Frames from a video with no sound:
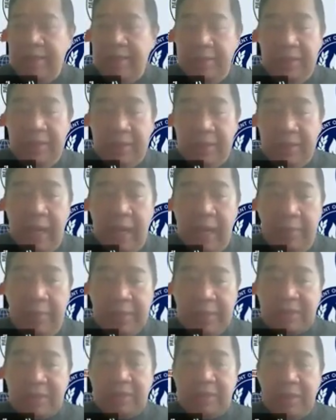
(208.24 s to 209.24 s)

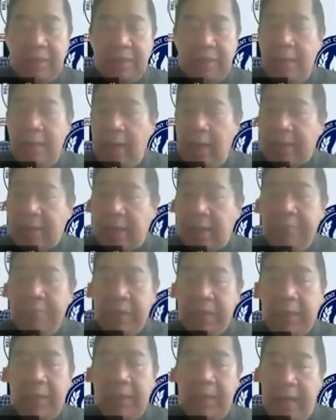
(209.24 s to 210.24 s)

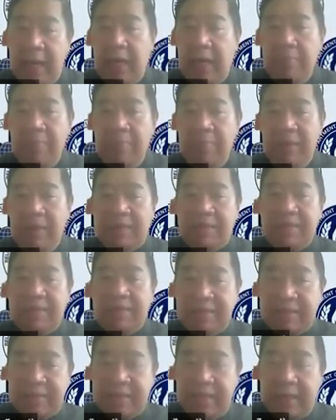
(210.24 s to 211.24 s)
chemical elements are
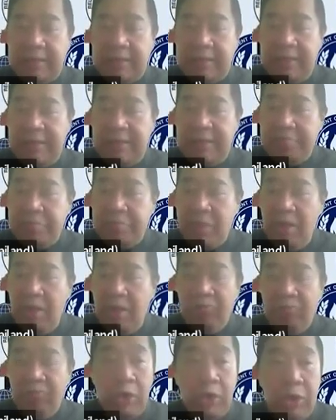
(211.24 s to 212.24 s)
necessary for
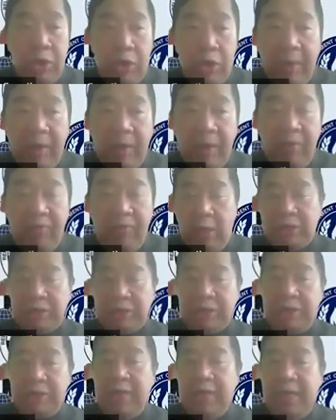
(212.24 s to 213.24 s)
the human
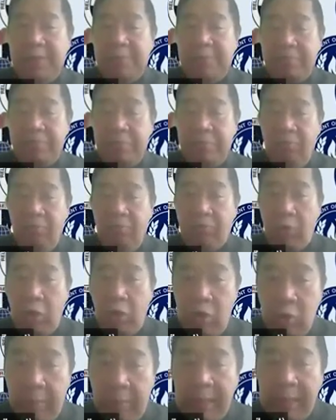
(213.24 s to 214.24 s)
functioning, for
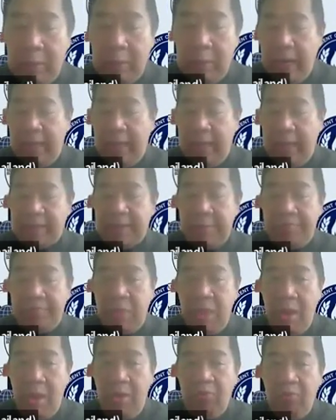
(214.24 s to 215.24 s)
human health,
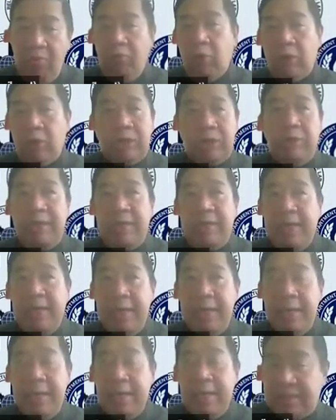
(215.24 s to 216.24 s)
for treating
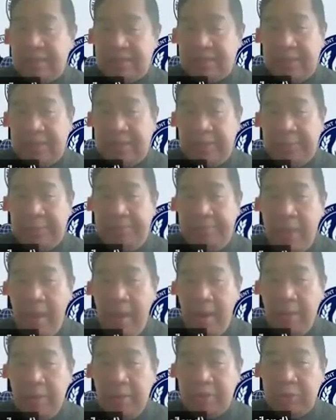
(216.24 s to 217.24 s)
cancer?
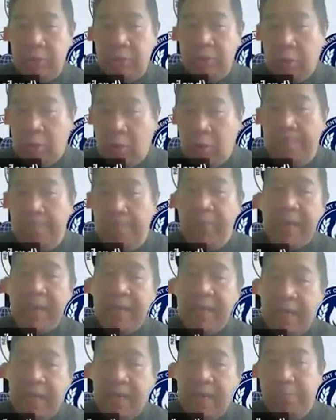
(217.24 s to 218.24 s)
So you're
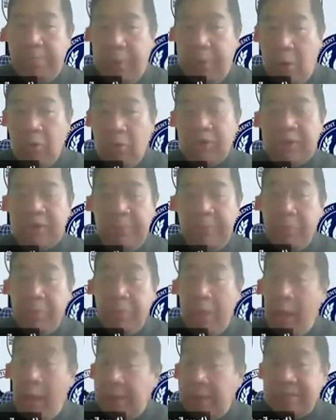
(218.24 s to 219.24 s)
combining both,
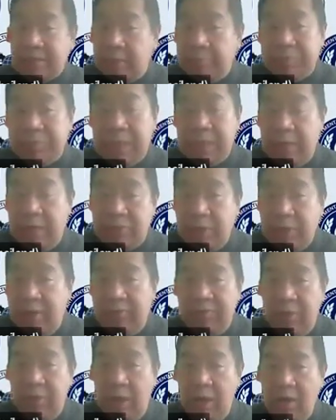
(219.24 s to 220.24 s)
and sometimes you have
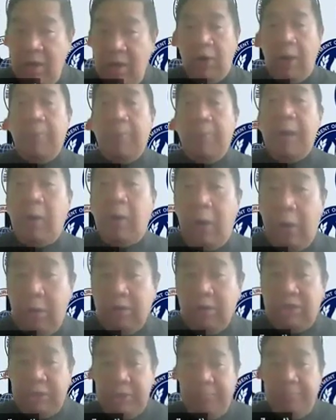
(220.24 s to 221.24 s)

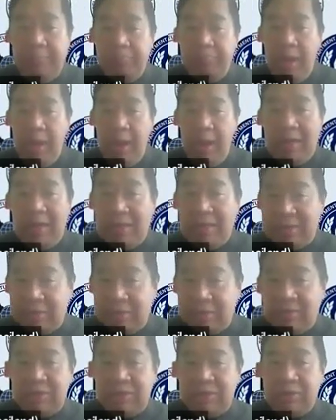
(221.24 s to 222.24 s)
pharmacology as a
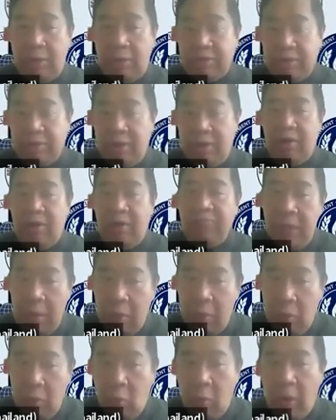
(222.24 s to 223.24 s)
result of
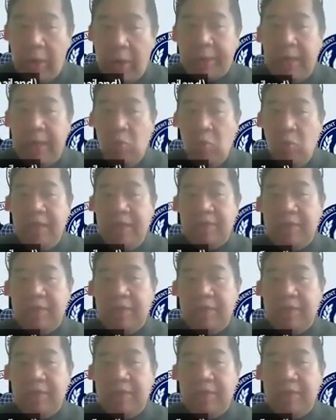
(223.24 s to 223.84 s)
working with